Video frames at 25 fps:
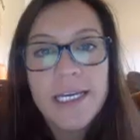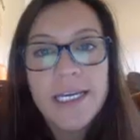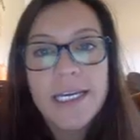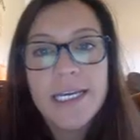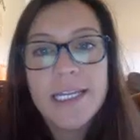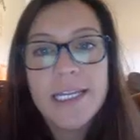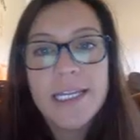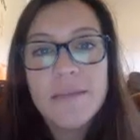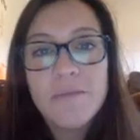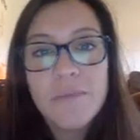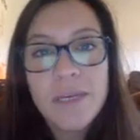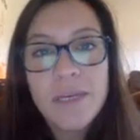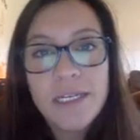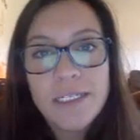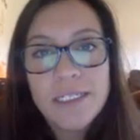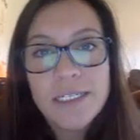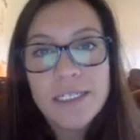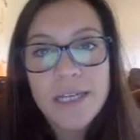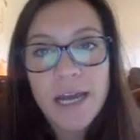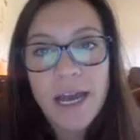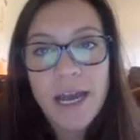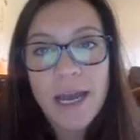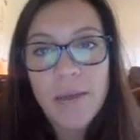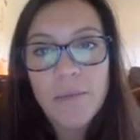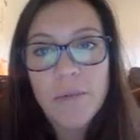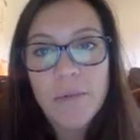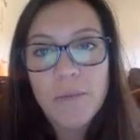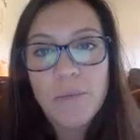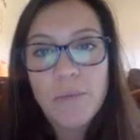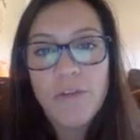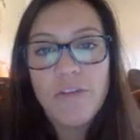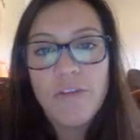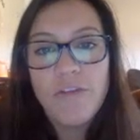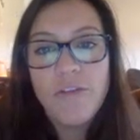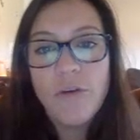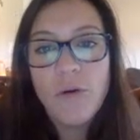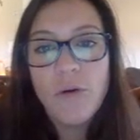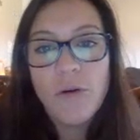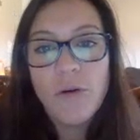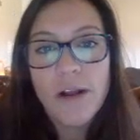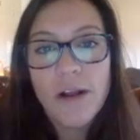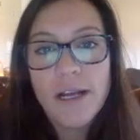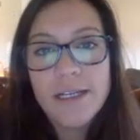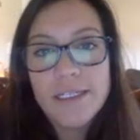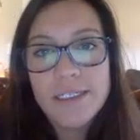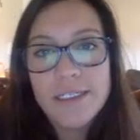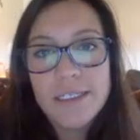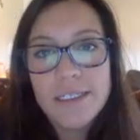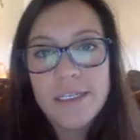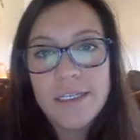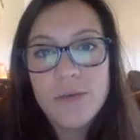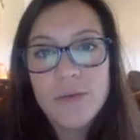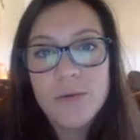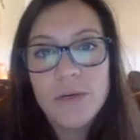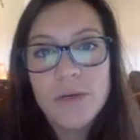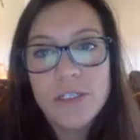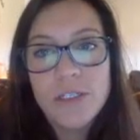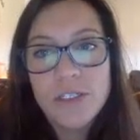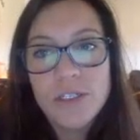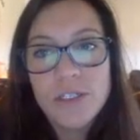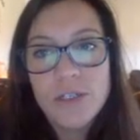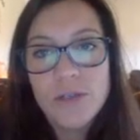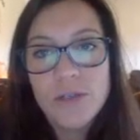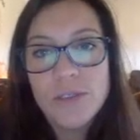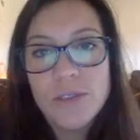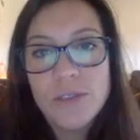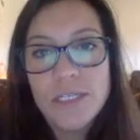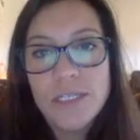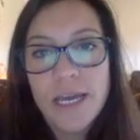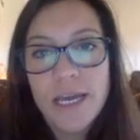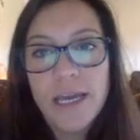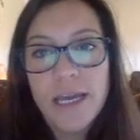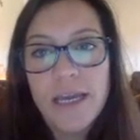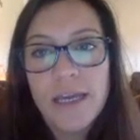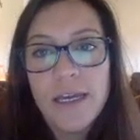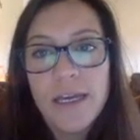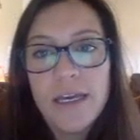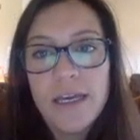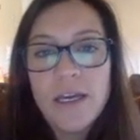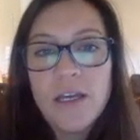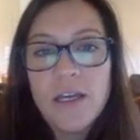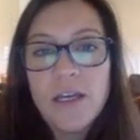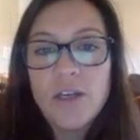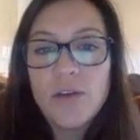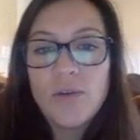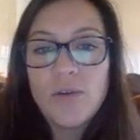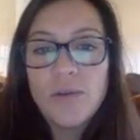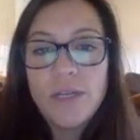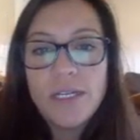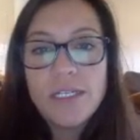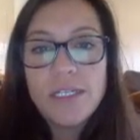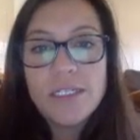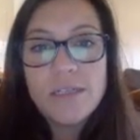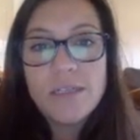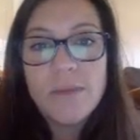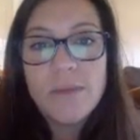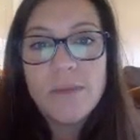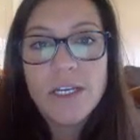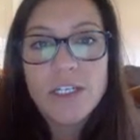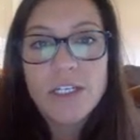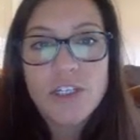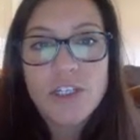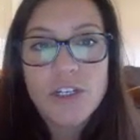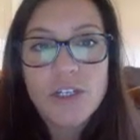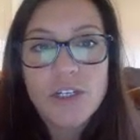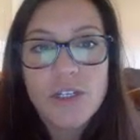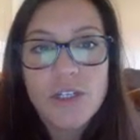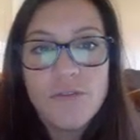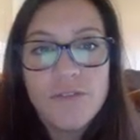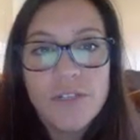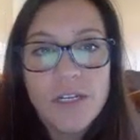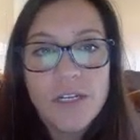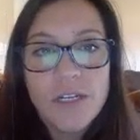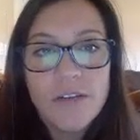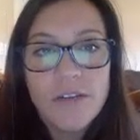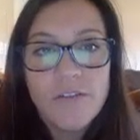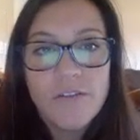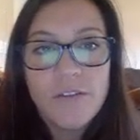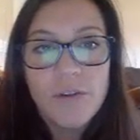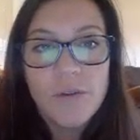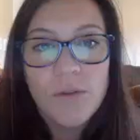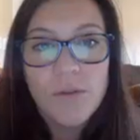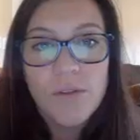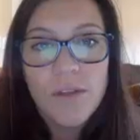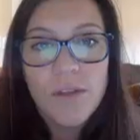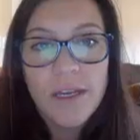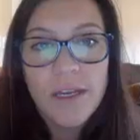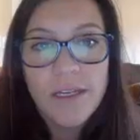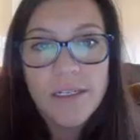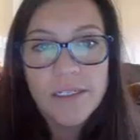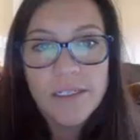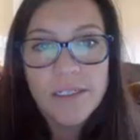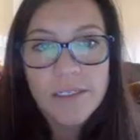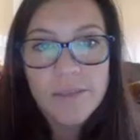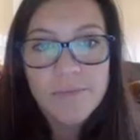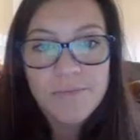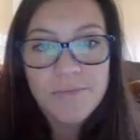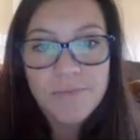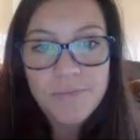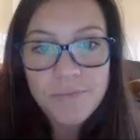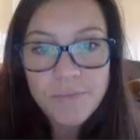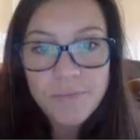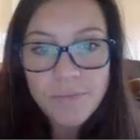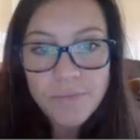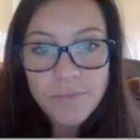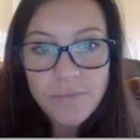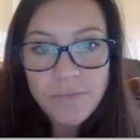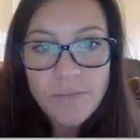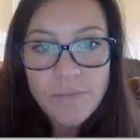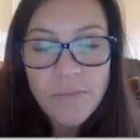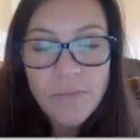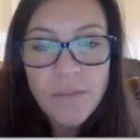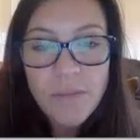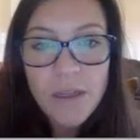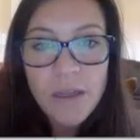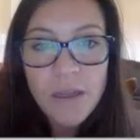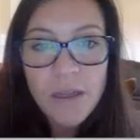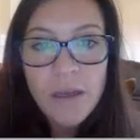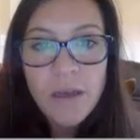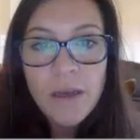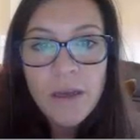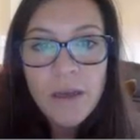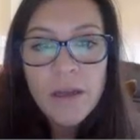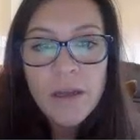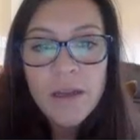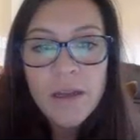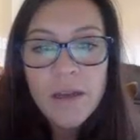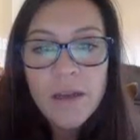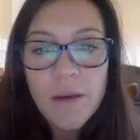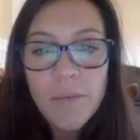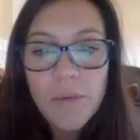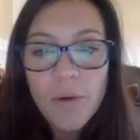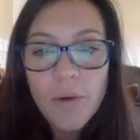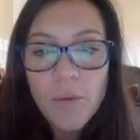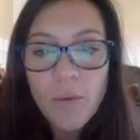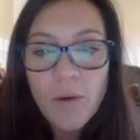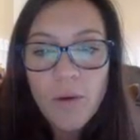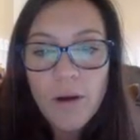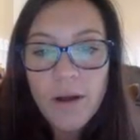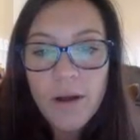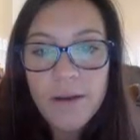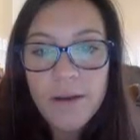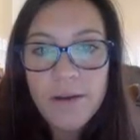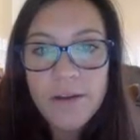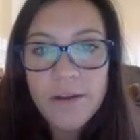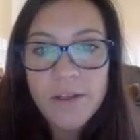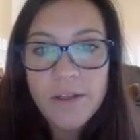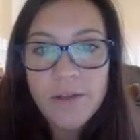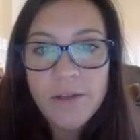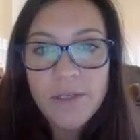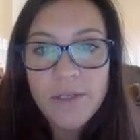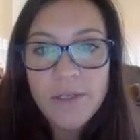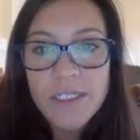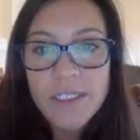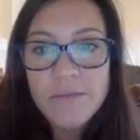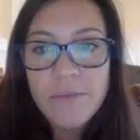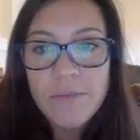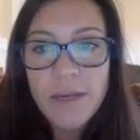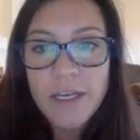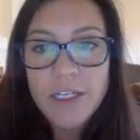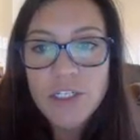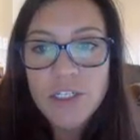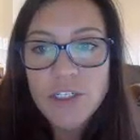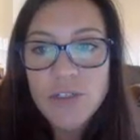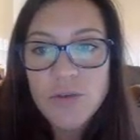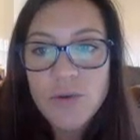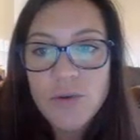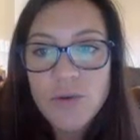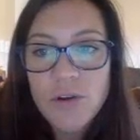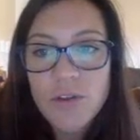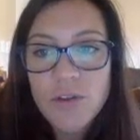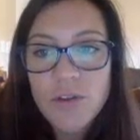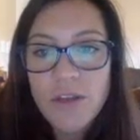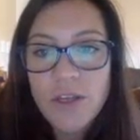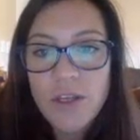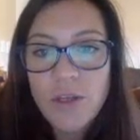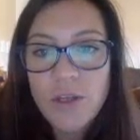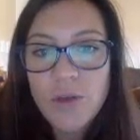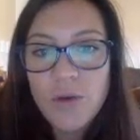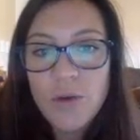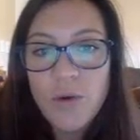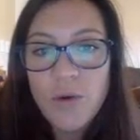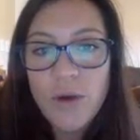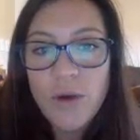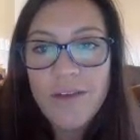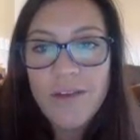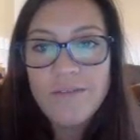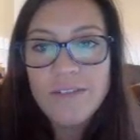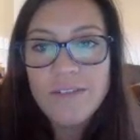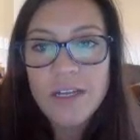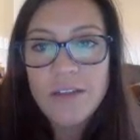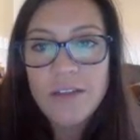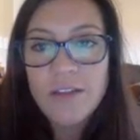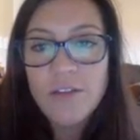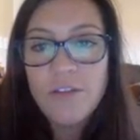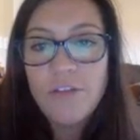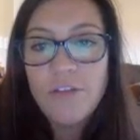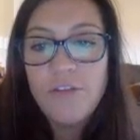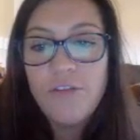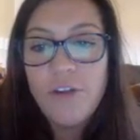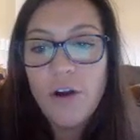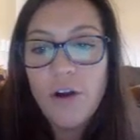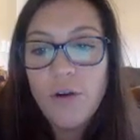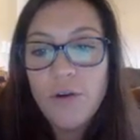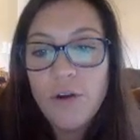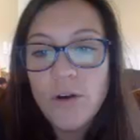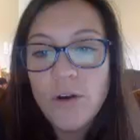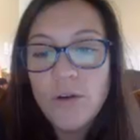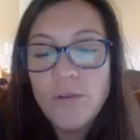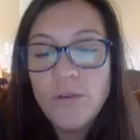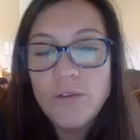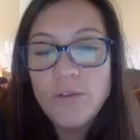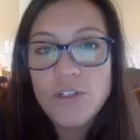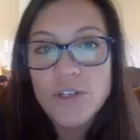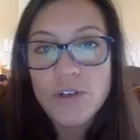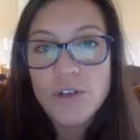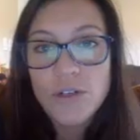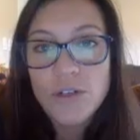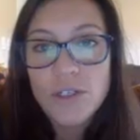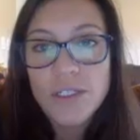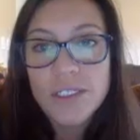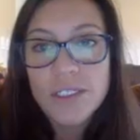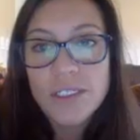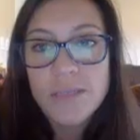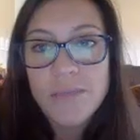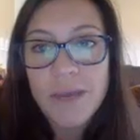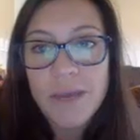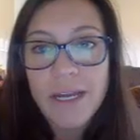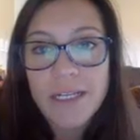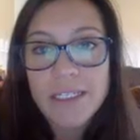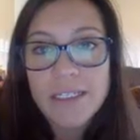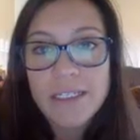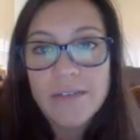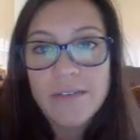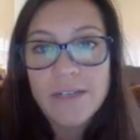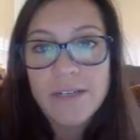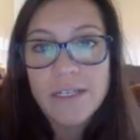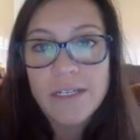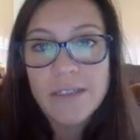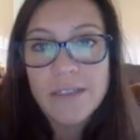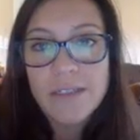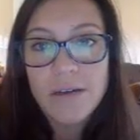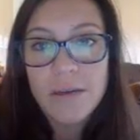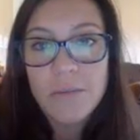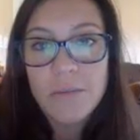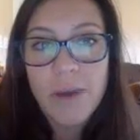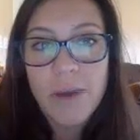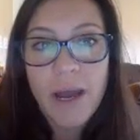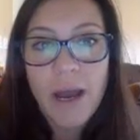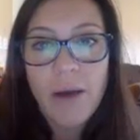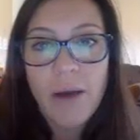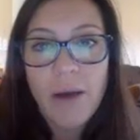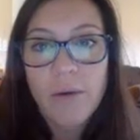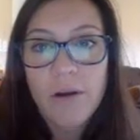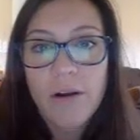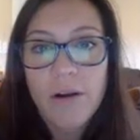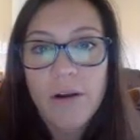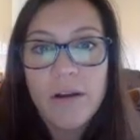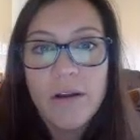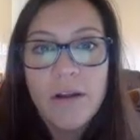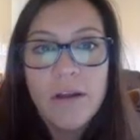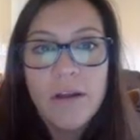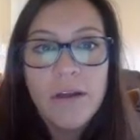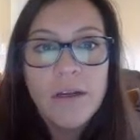In the meantime, before I see you on Tuesday, you need to make sure you've done a few things. Number one, you need to make sure that you have done the photojournalism activities on Empower.